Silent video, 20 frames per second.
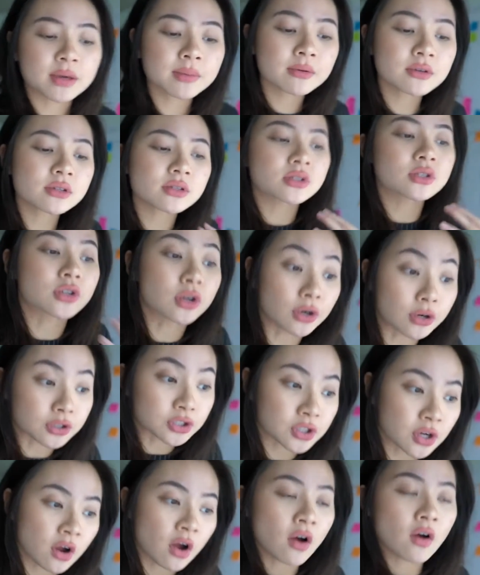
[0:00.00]
people
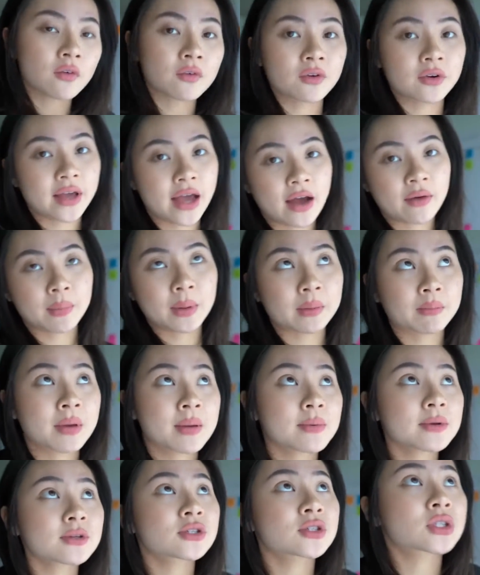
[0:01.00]
search for that. But
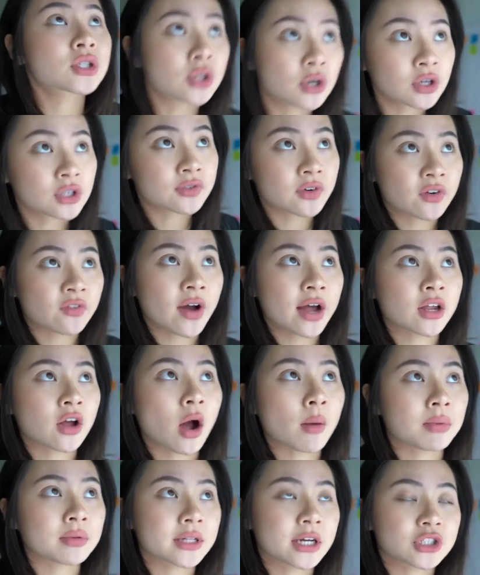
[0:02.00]
people search for buying
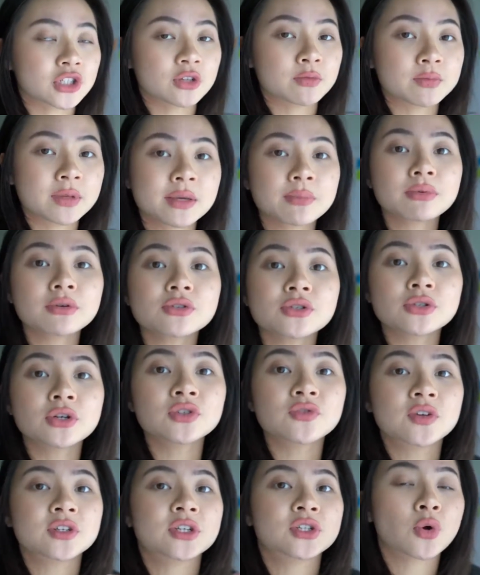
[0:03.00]
compilations. People
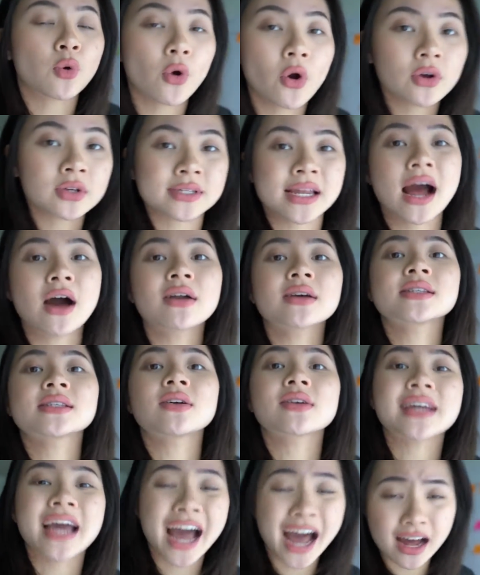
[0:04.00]
search for tutorials on how to
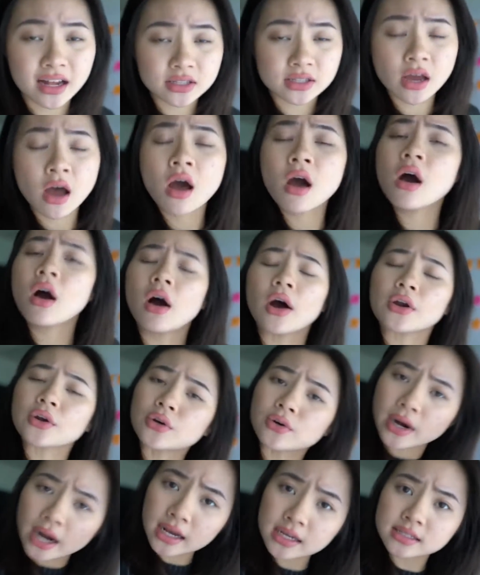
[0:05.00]
sell cats on
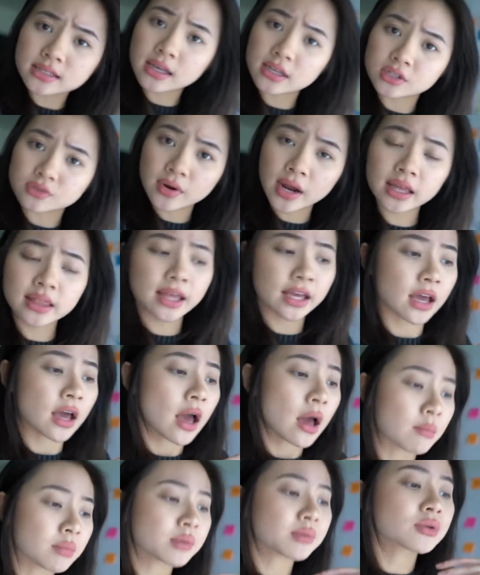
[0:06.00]
Craigslist, right? Like
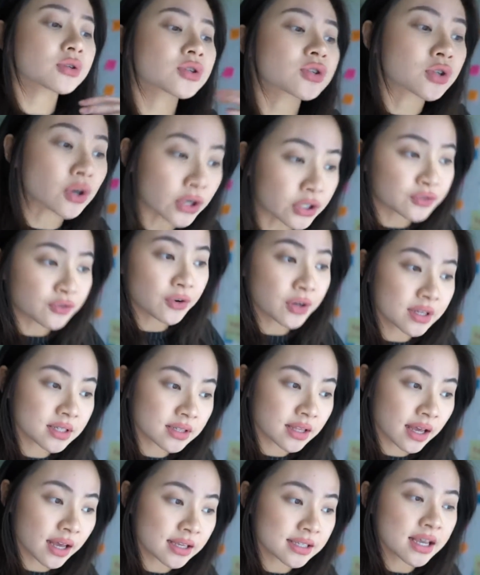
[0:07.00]
people search for these
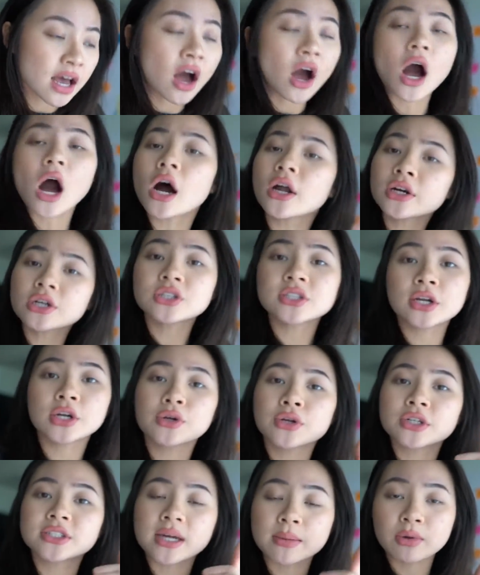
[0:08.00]
things. Understand
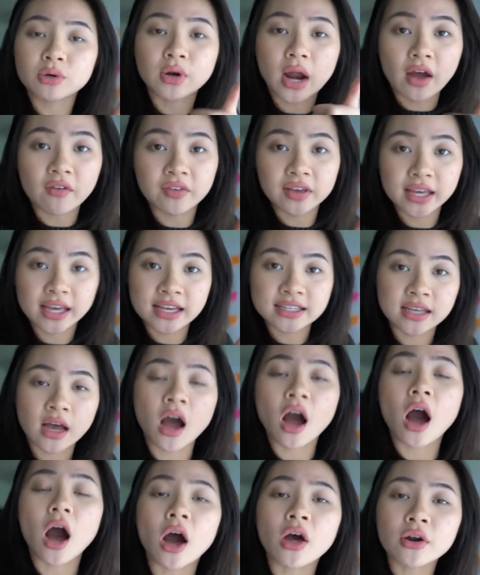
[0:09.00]
who your demographic is.
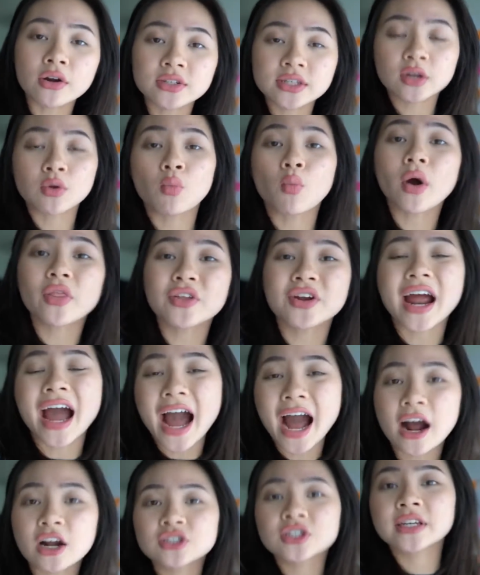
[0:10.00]
Understand what they're
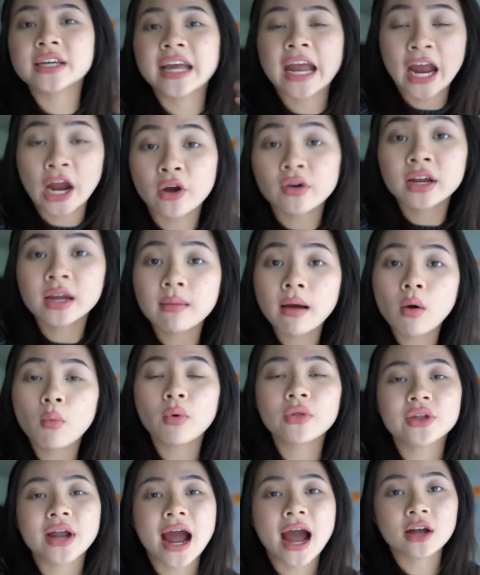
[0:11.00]
actually caring about,
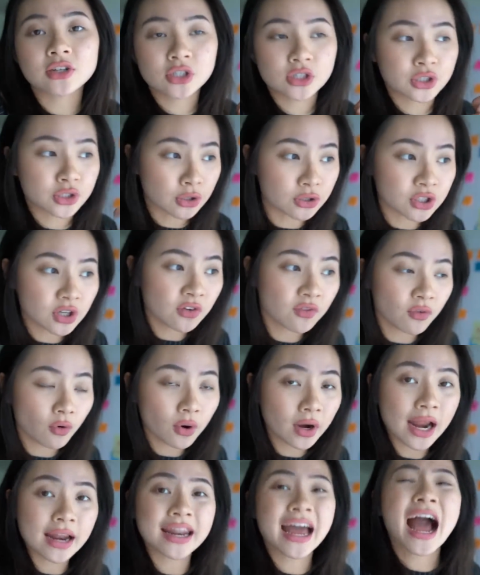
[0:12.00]
what they're actually searching
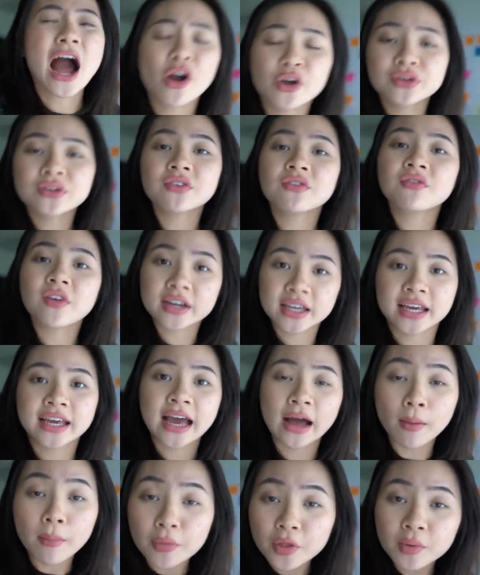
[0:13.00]
for, and how you can
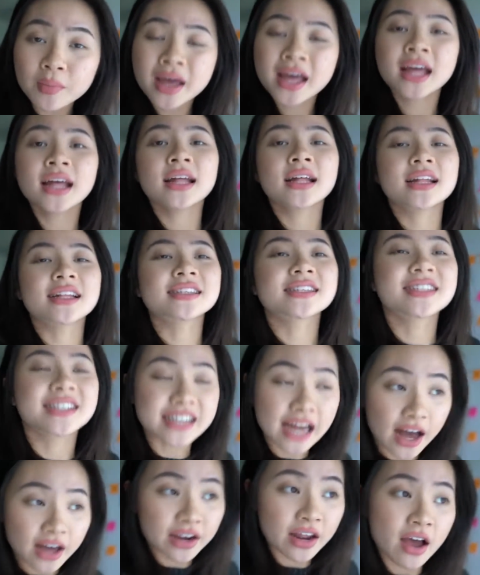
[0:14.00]
help them
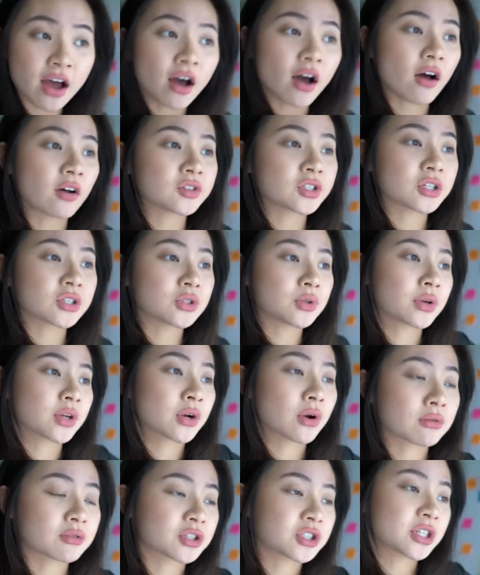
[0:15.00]
instead of just doing
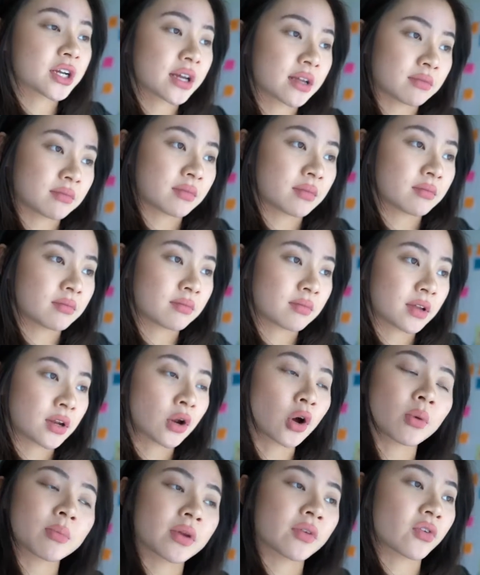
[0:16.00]
your own shit
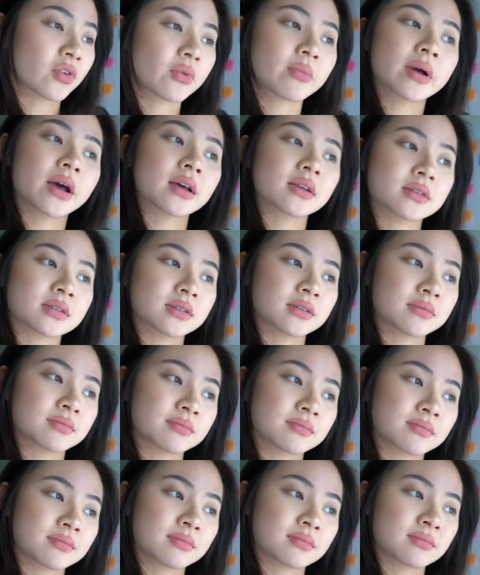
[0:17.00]
and hoping for the best.
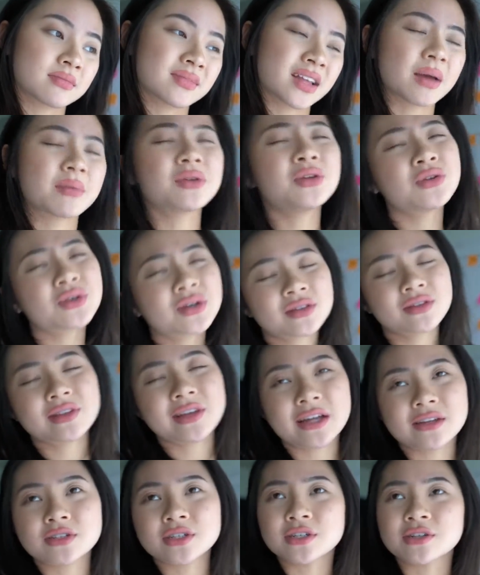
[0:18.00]
I mean, you can do
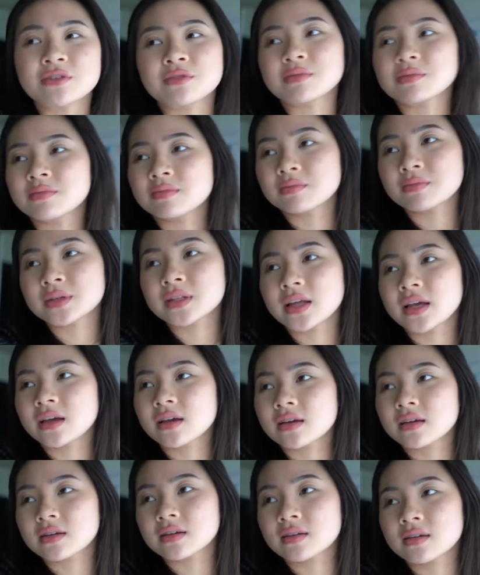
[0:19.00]
that too, but like...